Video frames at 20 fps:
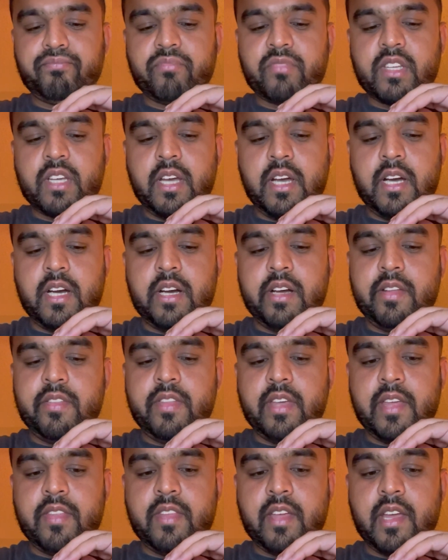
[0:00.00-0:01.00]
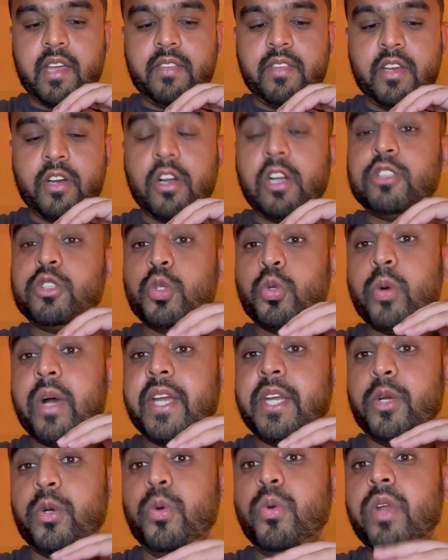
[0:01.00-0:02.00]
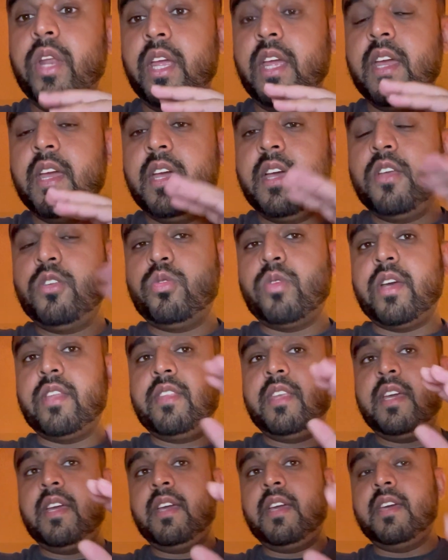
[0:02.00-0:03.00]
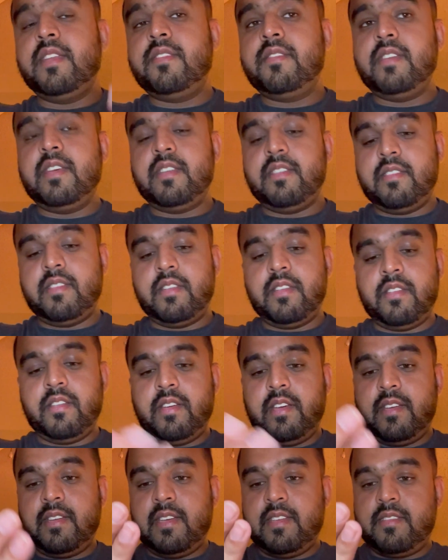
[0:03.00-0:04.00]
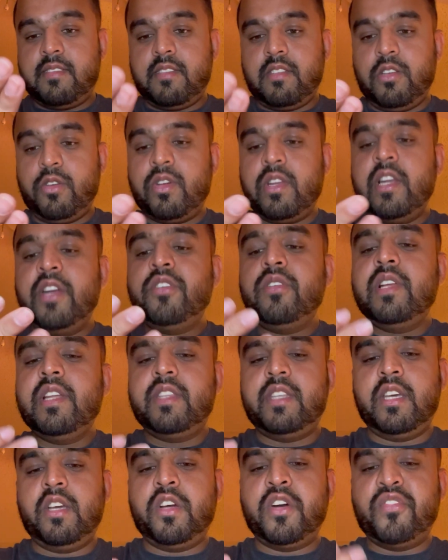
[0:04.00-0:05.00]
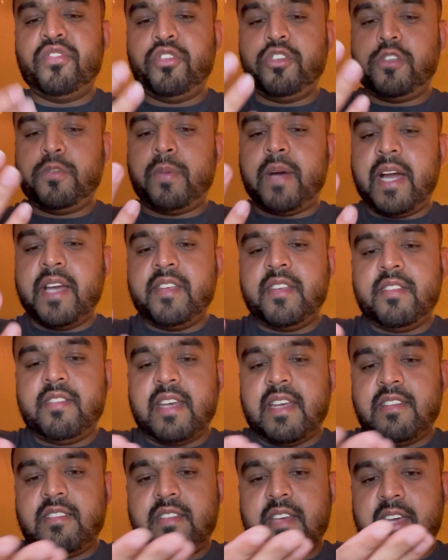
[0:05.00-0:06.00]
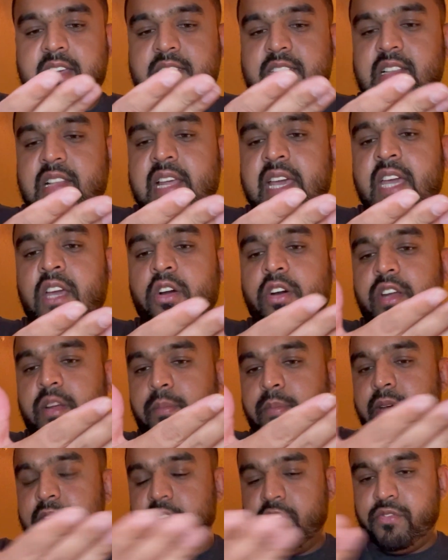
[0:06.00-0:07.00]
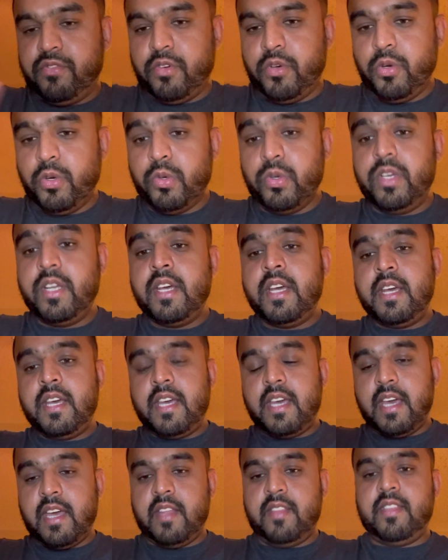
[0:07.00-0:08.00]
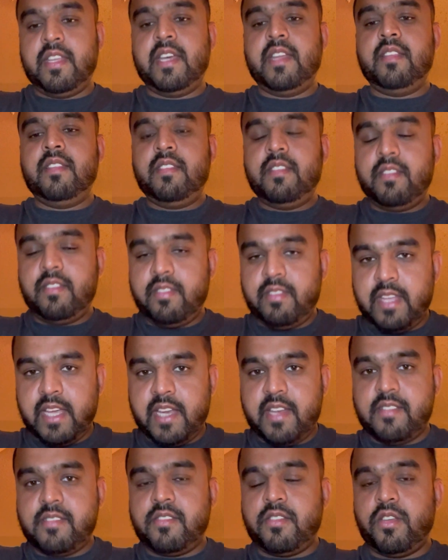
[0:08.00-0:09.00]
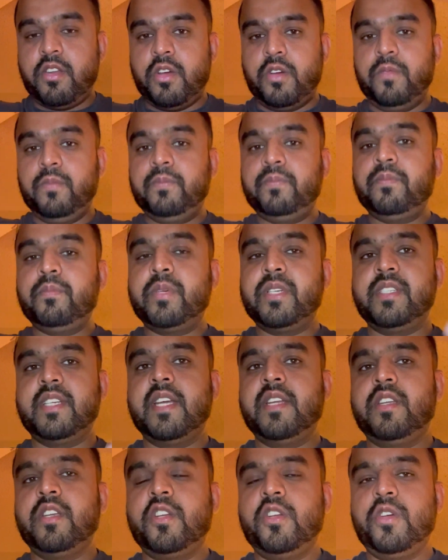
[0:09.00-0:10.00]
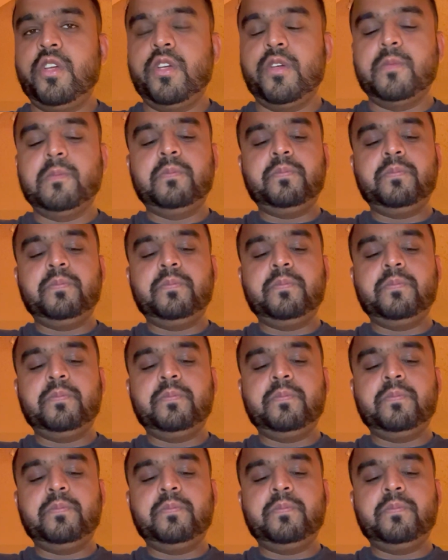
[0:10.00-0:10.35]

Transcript: and they're also quite woody. So I think it's you can literally think of those spices as laying on a bed of oud, and then that is, presented to you.